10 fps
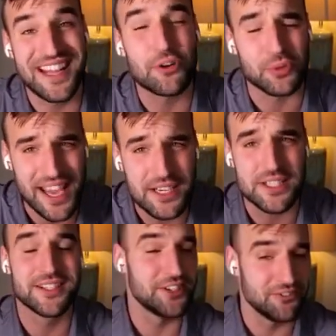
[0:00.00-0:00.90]
they
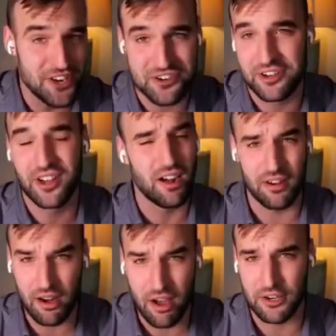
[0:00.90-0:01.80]
create division,
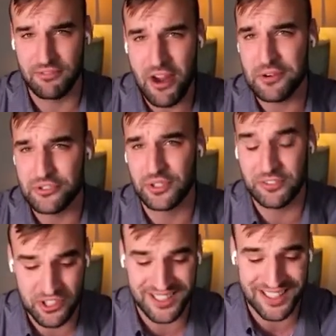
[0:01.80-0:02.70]
a lot of very strong
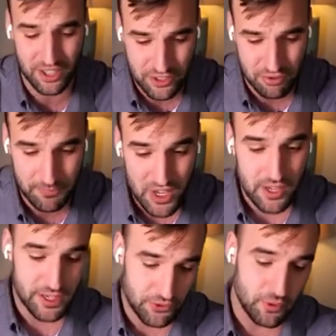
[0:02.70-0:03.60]
division in that country. And
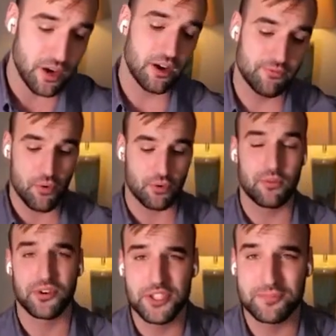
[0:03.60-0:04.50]
if you're a voter
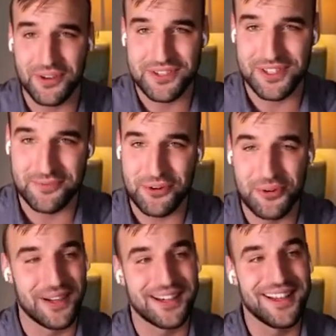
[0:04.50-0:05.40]
of one of these parties, then I'm
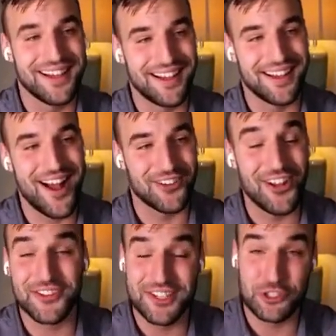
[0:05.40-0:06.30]
sure you can have a
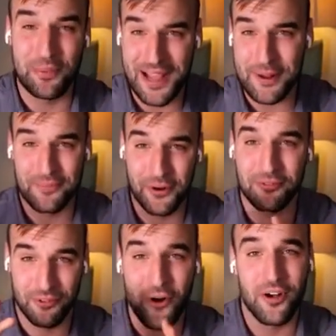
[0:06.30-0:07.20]
lot of things to blame
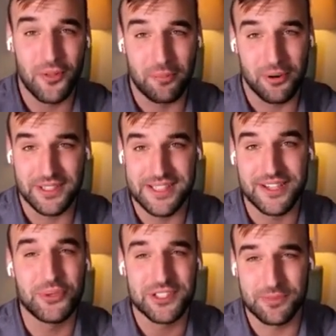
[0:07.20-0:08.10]
of all other parties, that
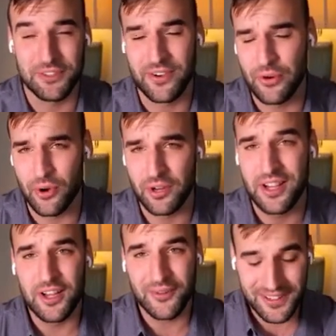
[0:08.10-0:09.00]
they're doing something very wrong.
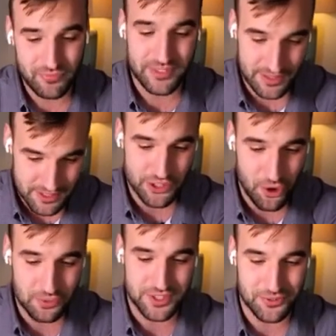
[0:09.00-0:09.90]
Well, this
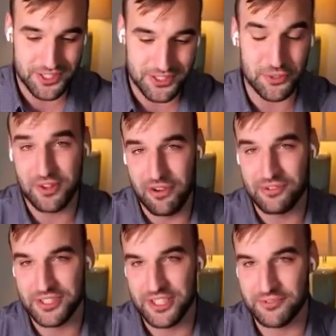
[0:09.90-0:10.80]
shows that Russia is doing that
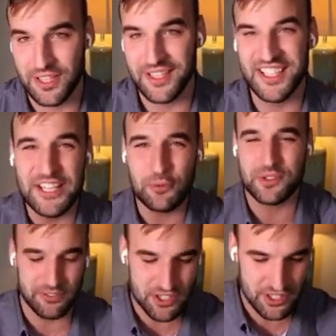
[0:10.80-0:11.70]
very successfully.
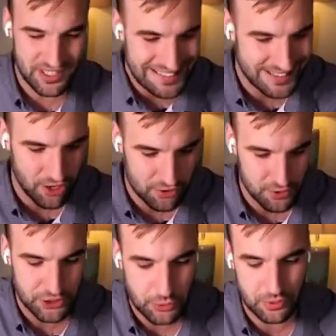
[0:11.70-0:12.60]
Huge division in the
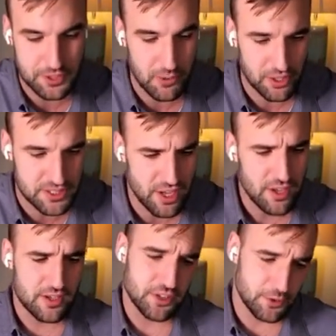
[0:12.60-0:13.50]
country due to these parties.
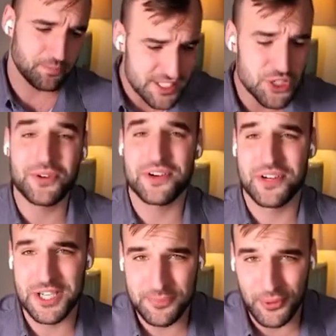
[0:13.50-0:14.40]
So this is what
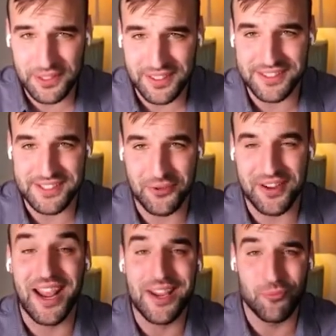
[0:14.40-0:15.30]
Russia is exporting, and this is how
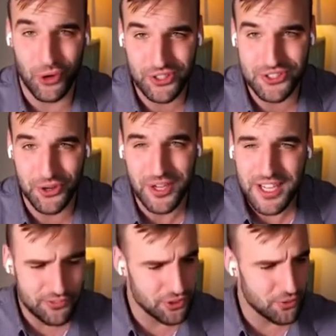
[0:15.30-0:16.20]
their game works. So
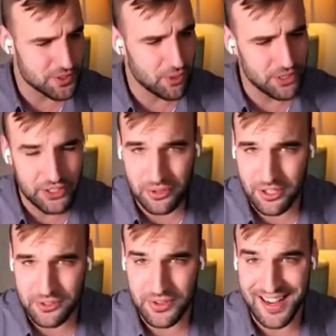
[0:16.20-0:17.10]
if you know there's a party in your
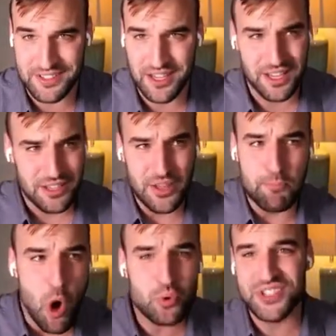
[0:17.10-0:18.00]
country that has the
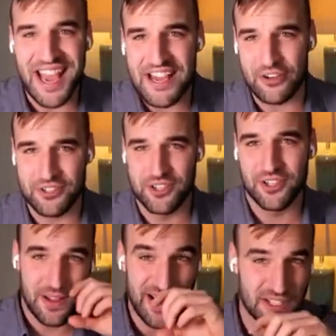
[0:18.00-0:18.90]
most haters,
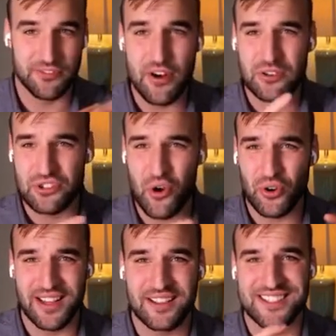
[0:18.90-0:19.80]
and it's a very
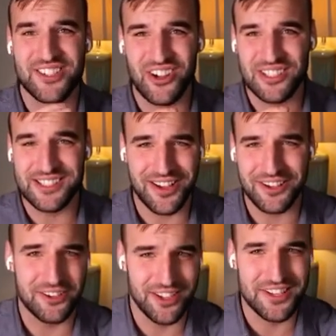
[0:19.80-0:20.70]
strong, like
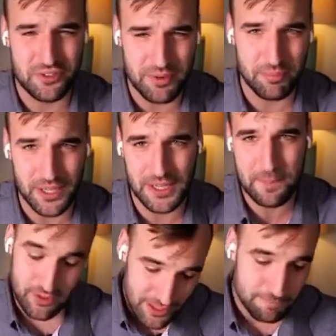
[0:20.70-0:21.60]
cult-like extreme
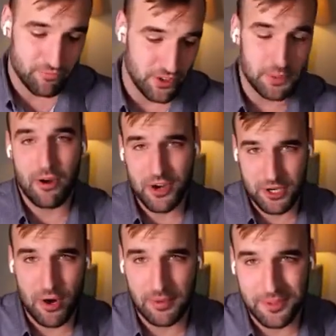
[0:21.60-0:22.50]
party, well, funded by
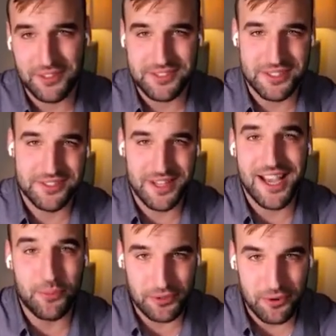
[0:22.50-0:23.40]
Russia probably, because they export